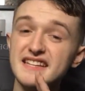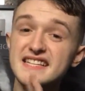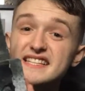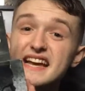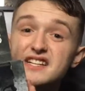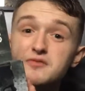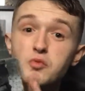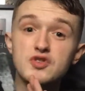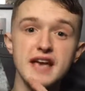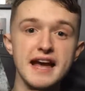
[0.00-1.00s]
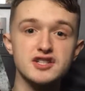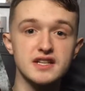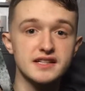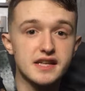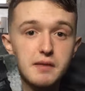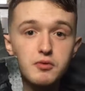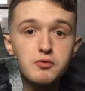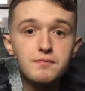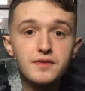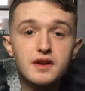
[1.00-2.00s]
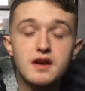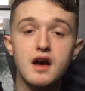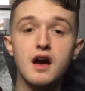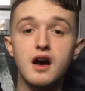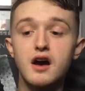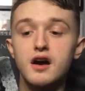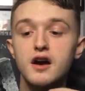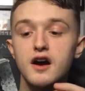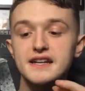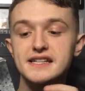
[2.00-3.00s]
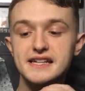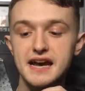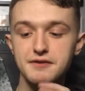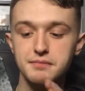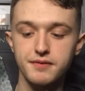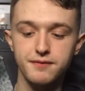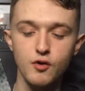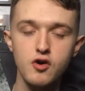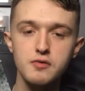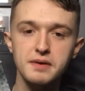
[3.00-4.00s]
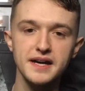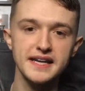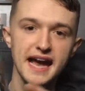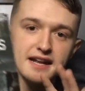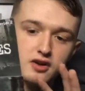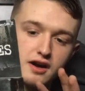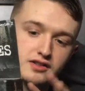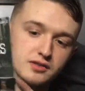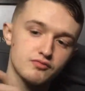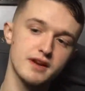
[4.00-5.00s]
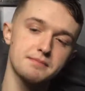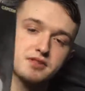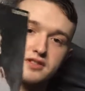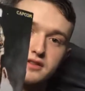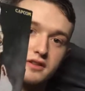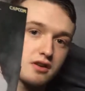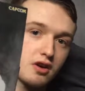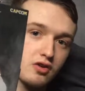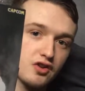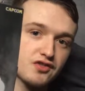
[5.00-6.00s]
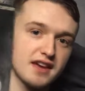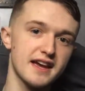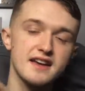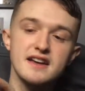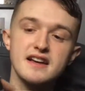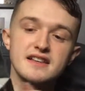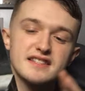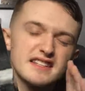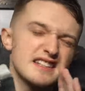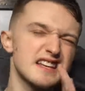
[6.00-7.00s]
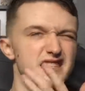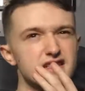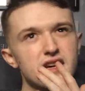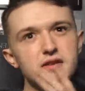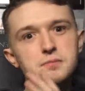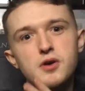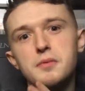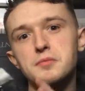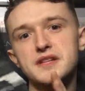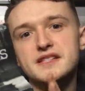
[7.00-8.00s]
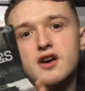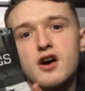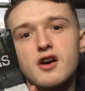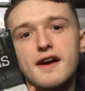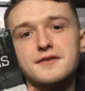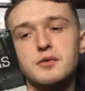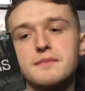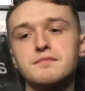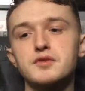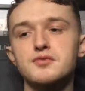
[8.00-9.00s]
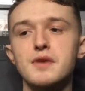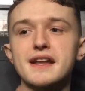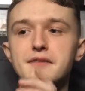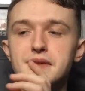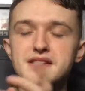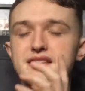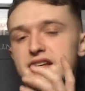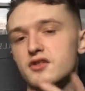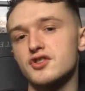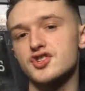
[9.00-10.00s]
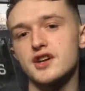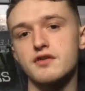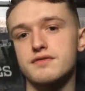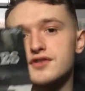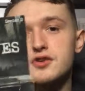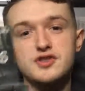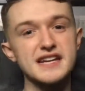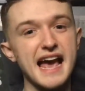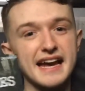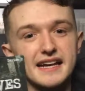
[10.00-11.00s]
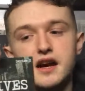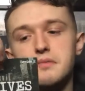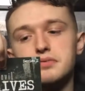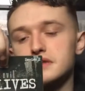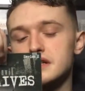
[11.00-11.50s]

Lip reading: This was actually a double. I did have it before, but it had like some rips across there. See, that's the only problem with these archives ones, because where they've been sitting on a shelf, usually hanging up,